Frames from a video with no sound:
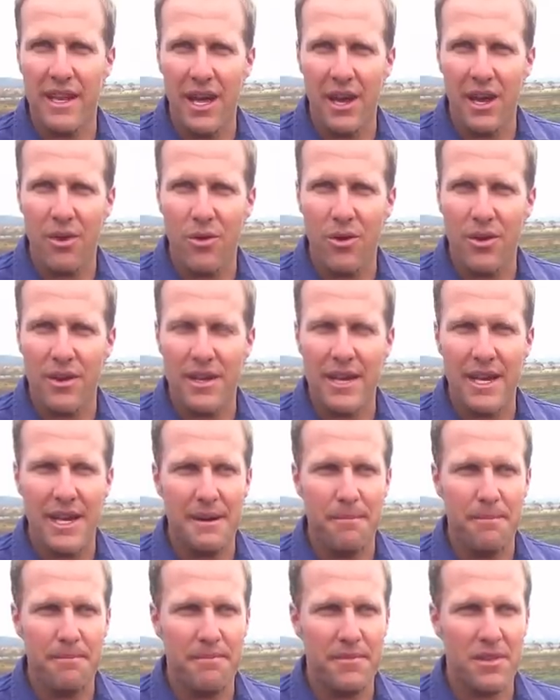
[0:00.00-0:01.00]
now
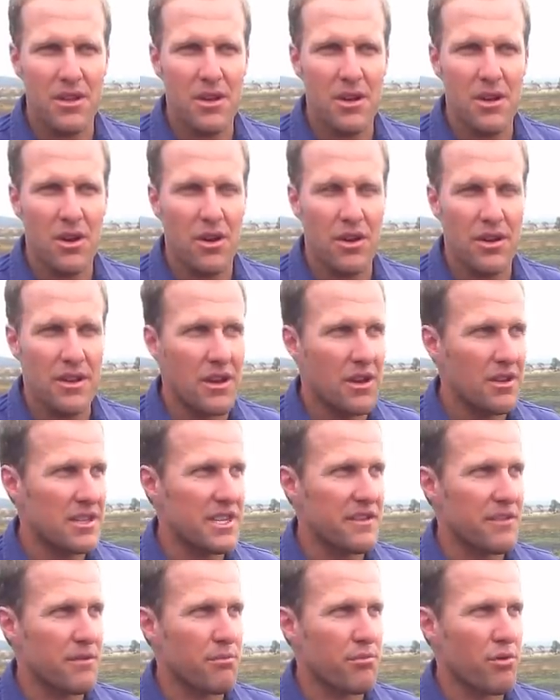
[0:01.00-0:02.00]
on
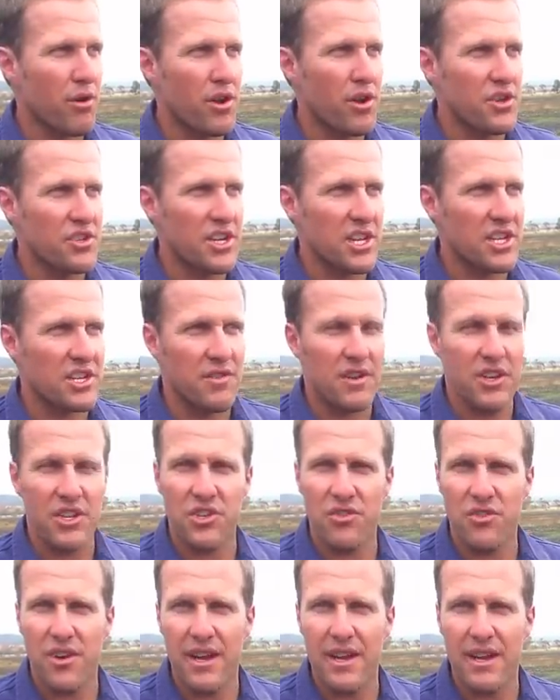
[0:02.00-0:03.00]
different projects around
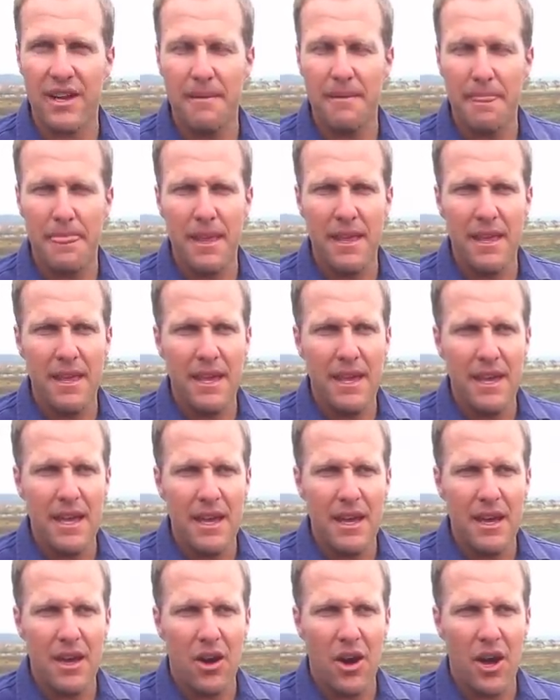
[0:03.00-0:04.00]
Australia.
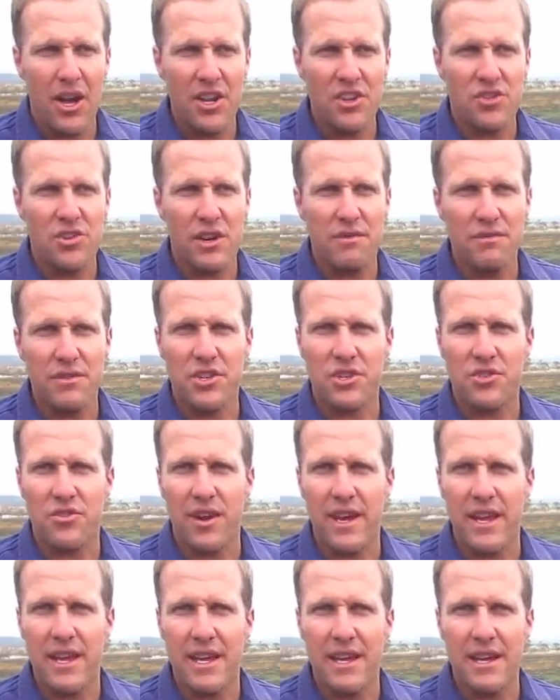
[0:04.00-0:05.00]
I travel
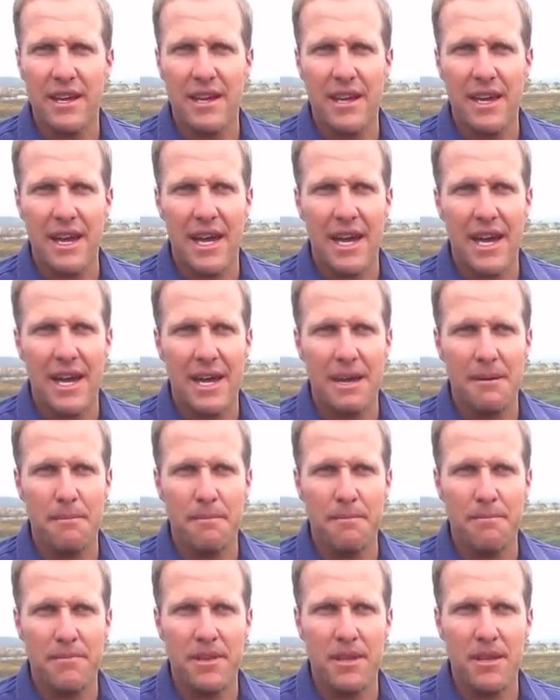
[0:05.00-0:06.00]
Australia
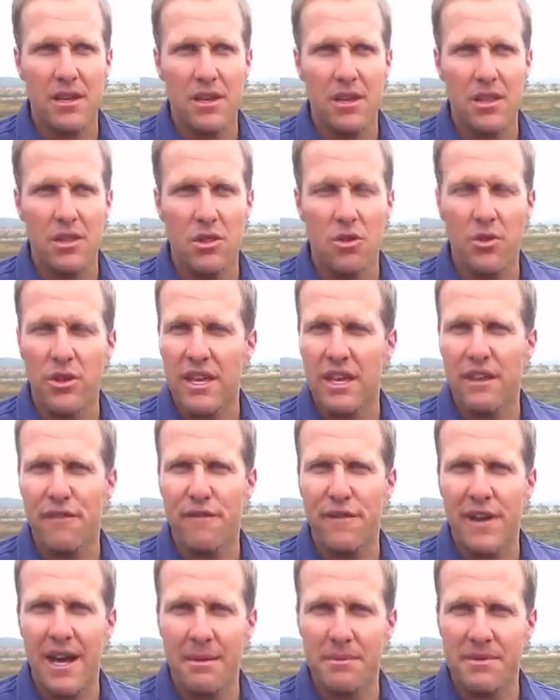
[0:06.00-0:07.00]
looking at
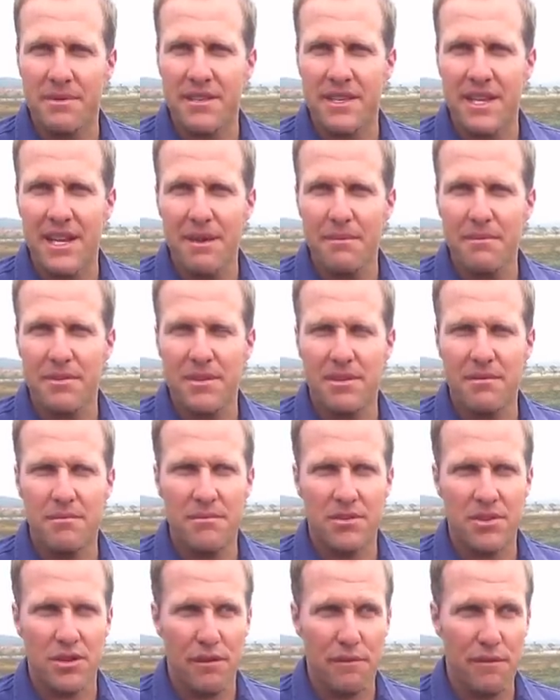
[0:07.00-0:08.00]
farm setups,
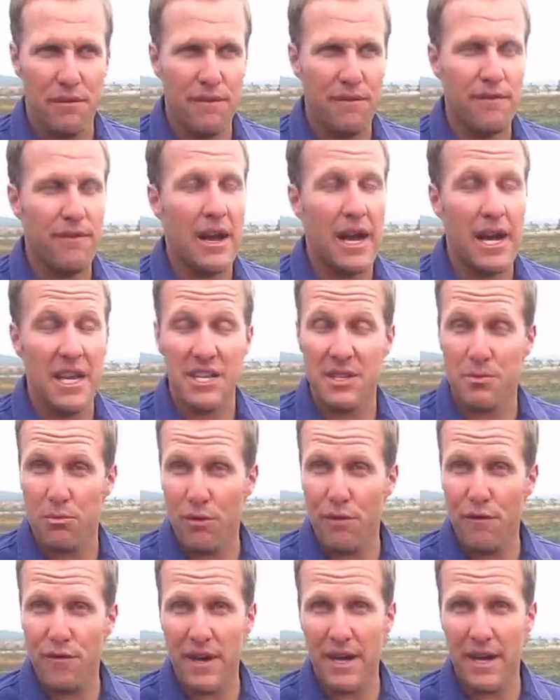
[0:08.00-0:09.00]
so
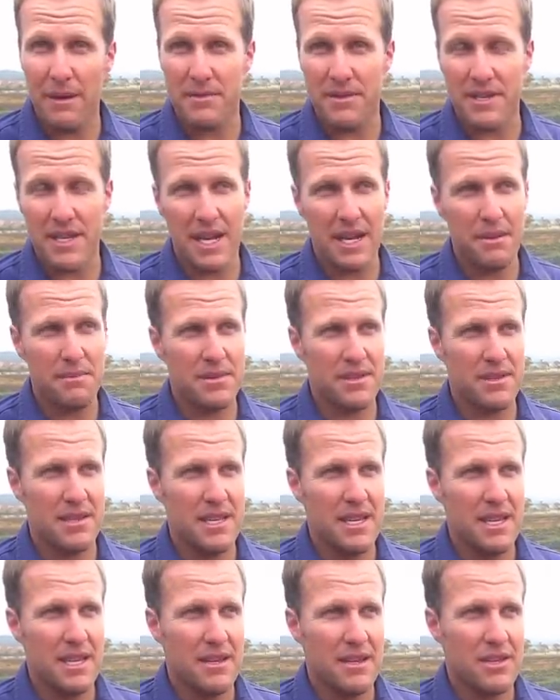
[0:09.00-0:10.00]
small farm setups
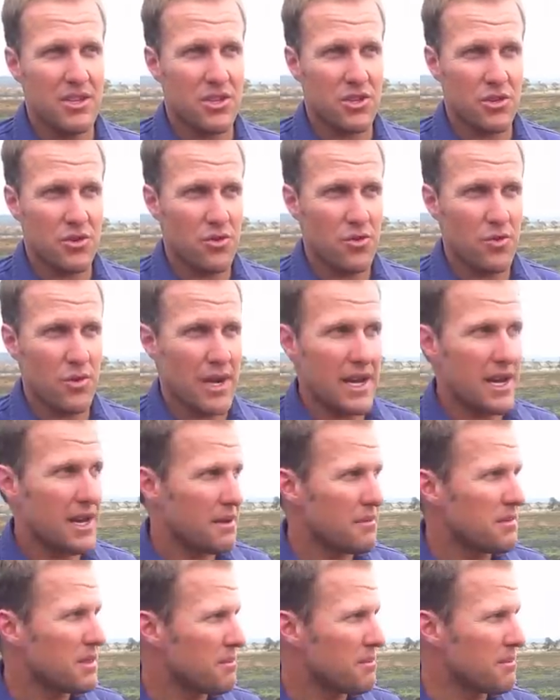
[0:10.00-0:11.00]
to
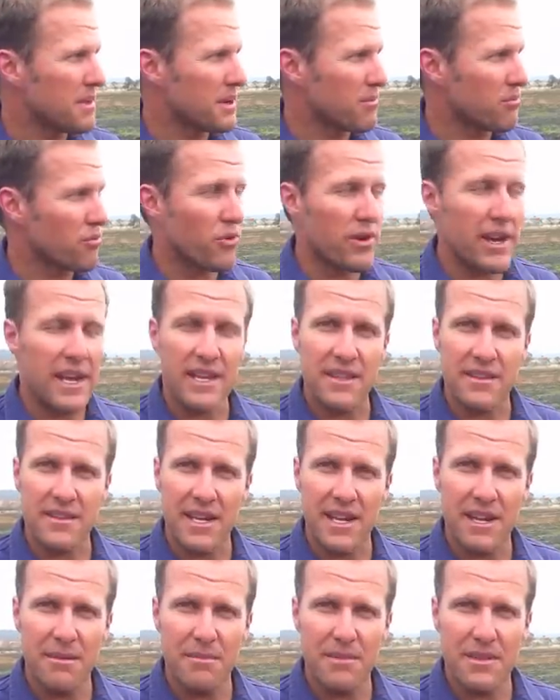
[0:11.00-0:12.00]
the bigger broadacre
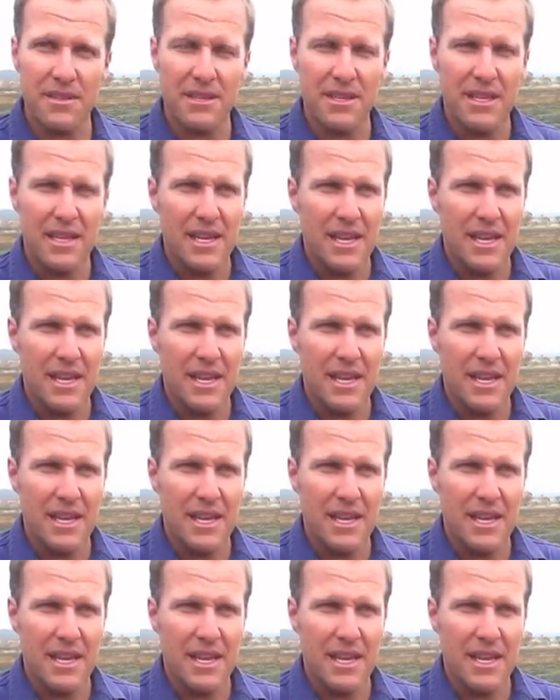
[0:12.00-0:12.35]
setups,